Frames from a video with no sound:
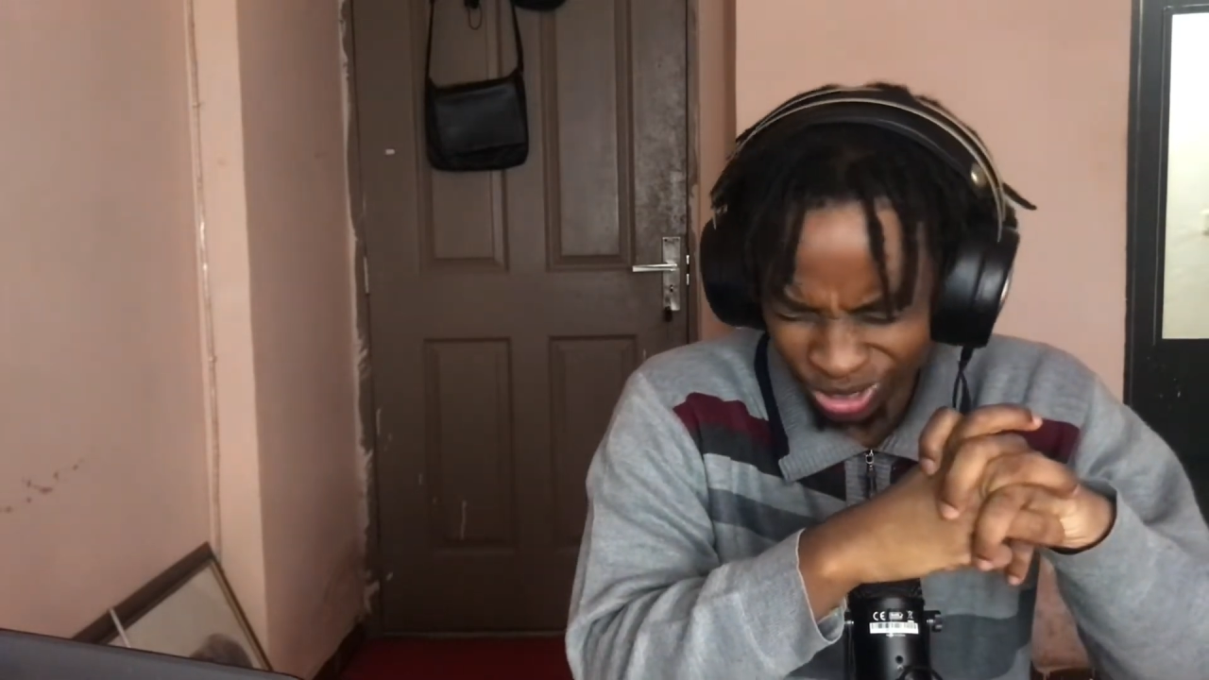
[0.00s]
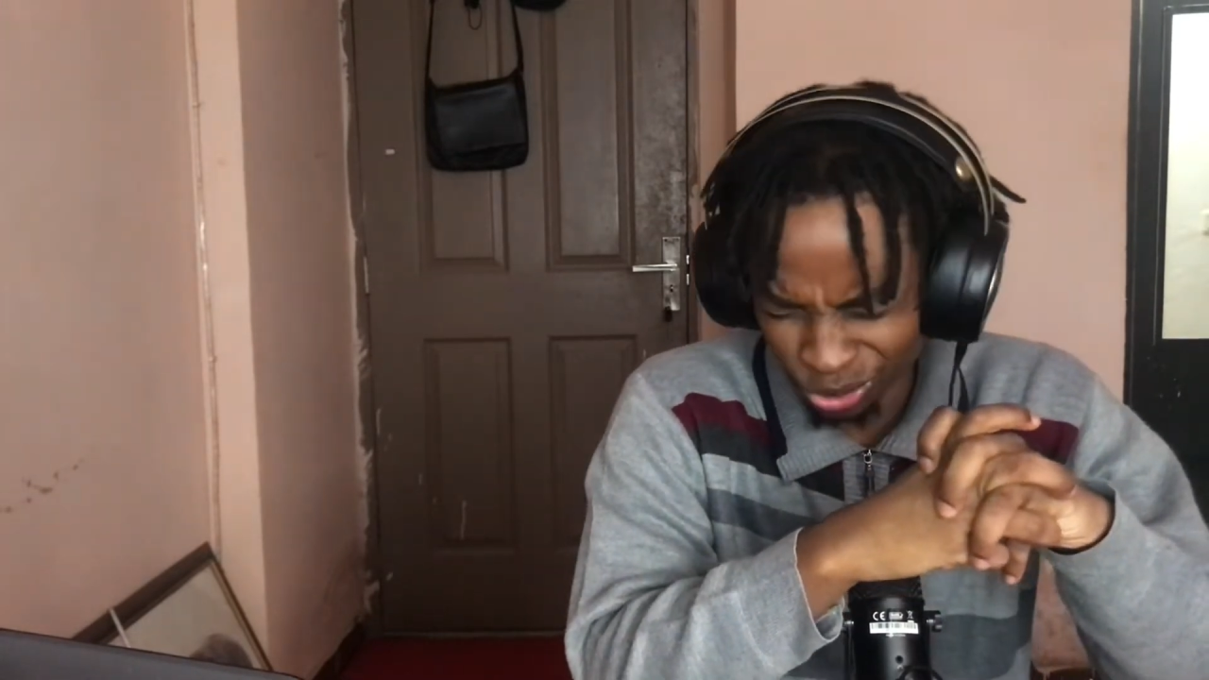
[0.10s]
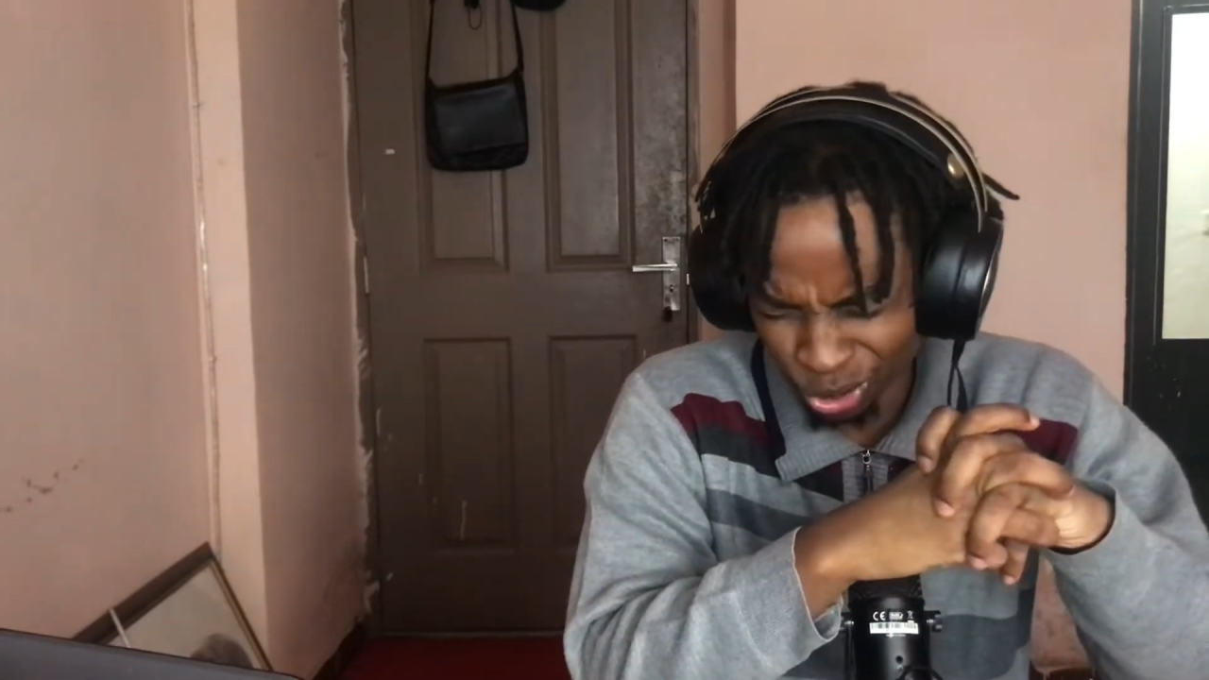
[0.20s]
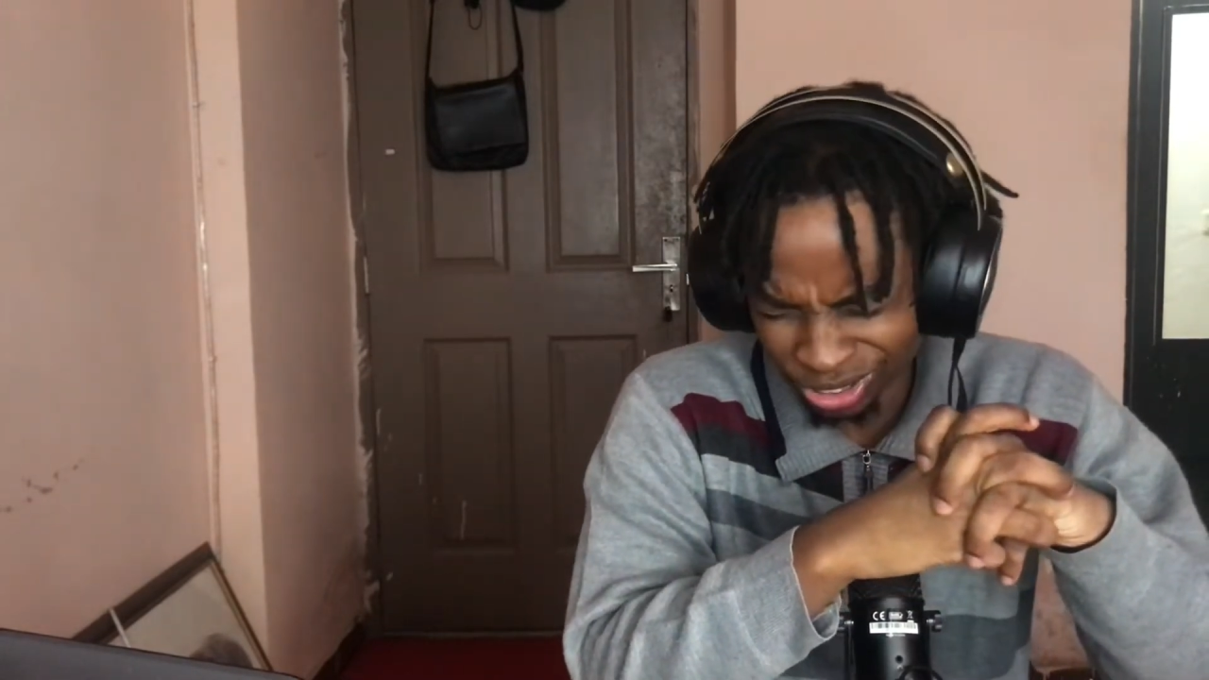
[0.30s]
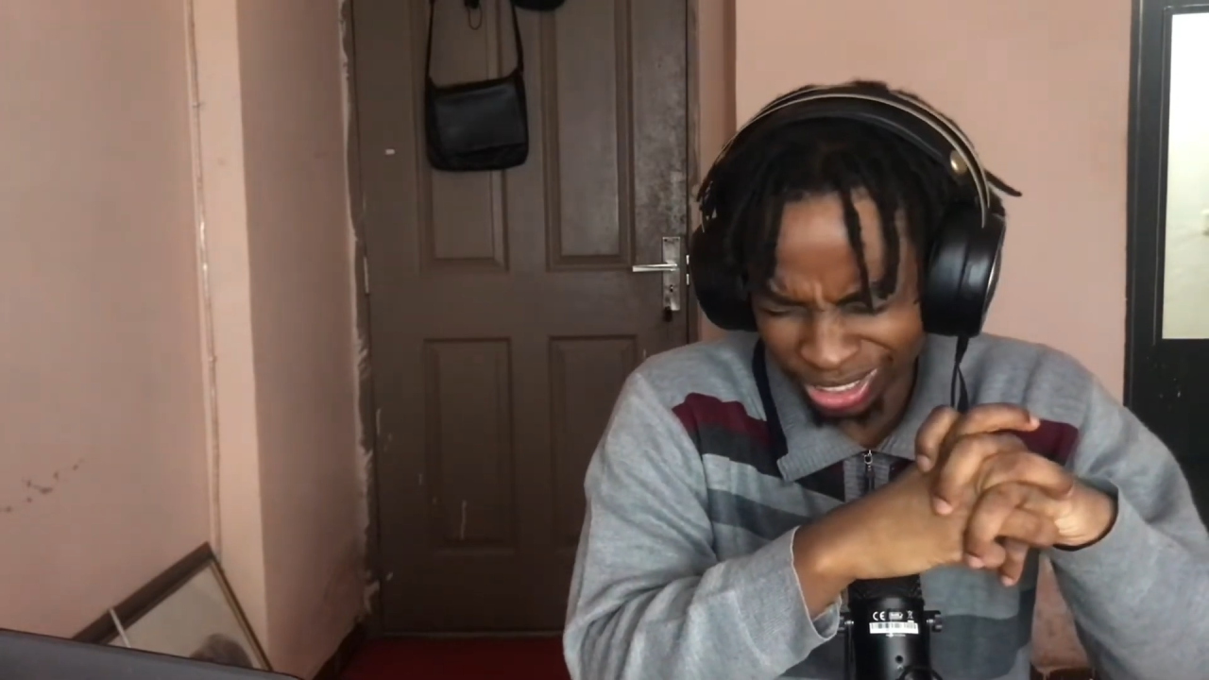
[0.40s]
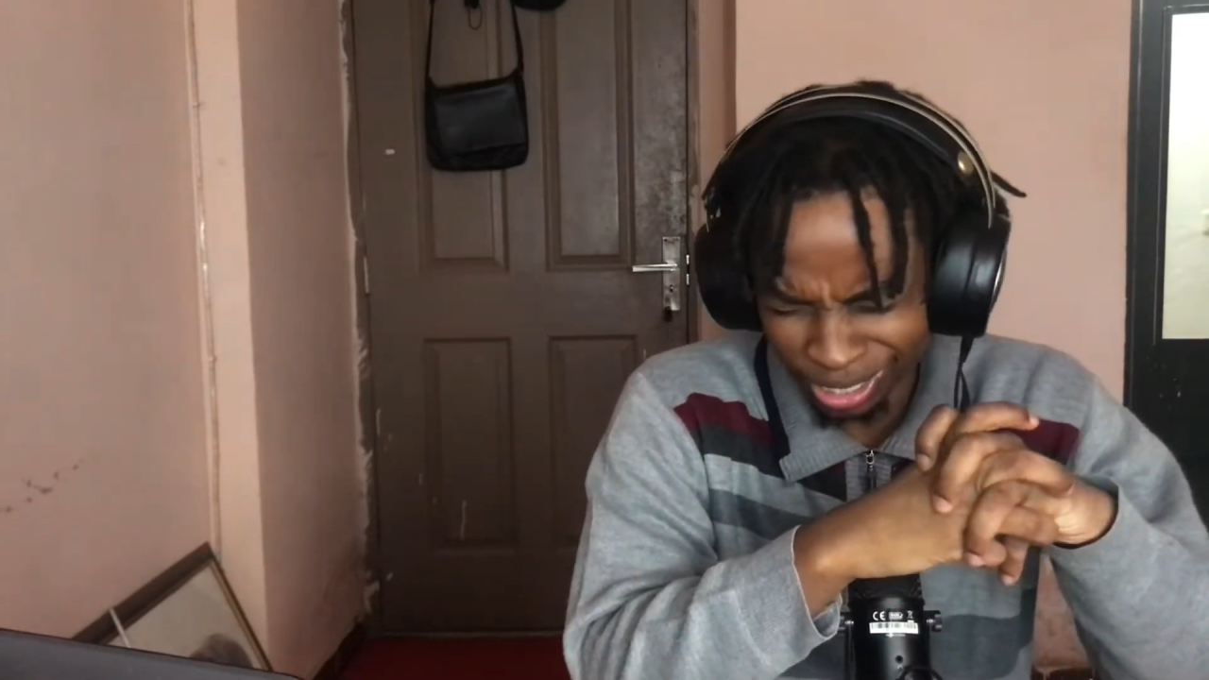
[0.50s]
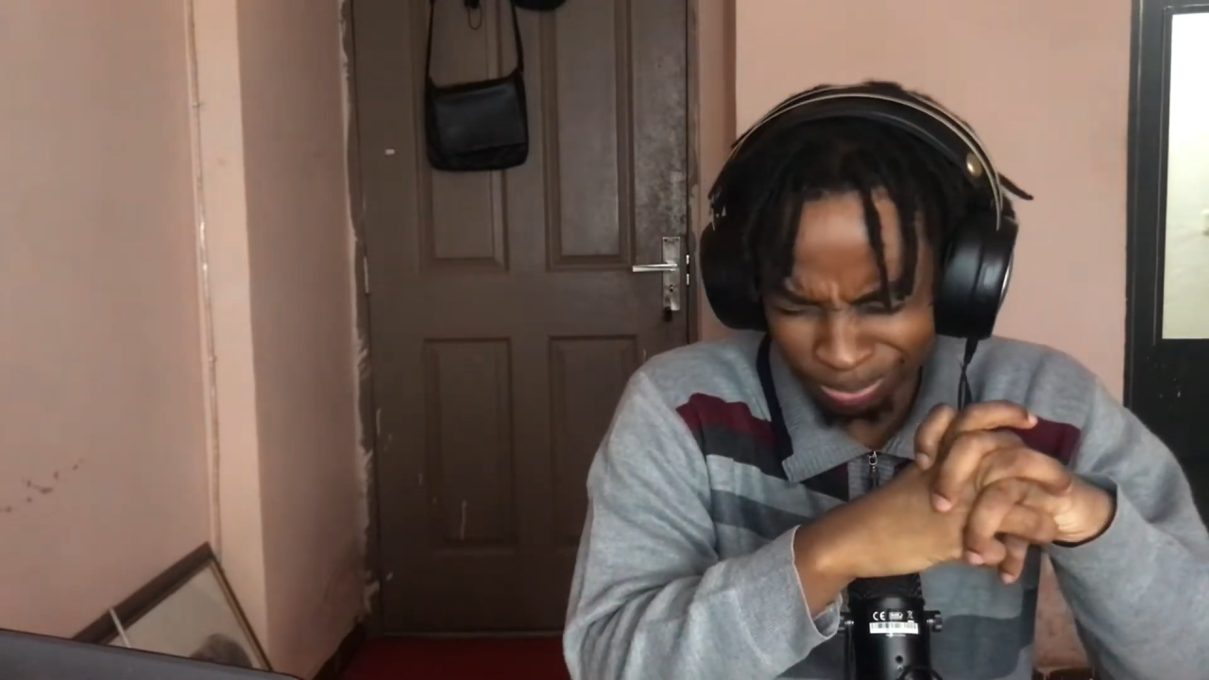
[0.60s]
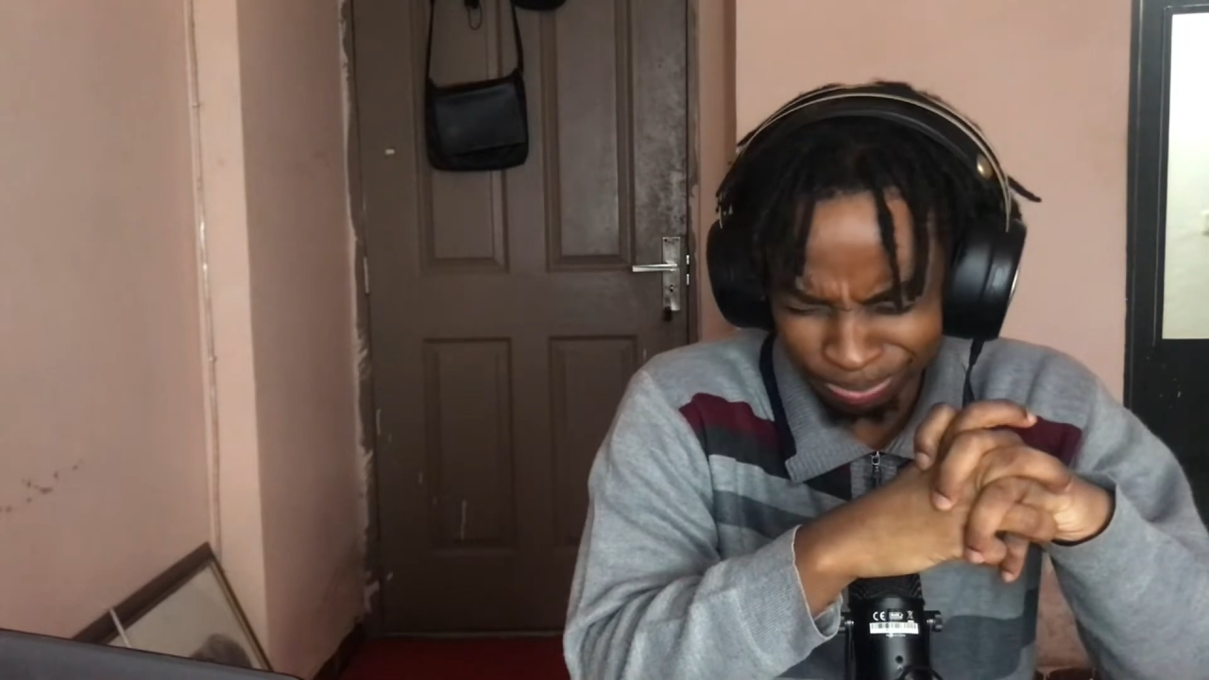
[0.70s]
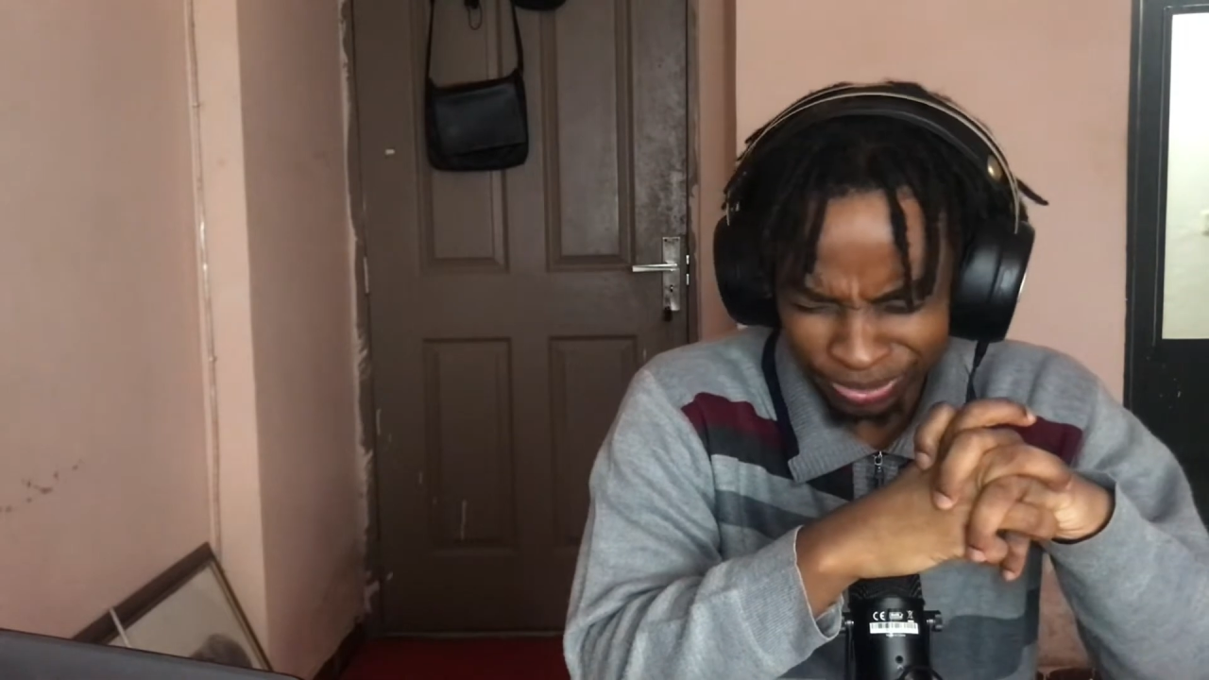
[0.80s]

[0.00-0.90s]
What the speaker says: the World Cup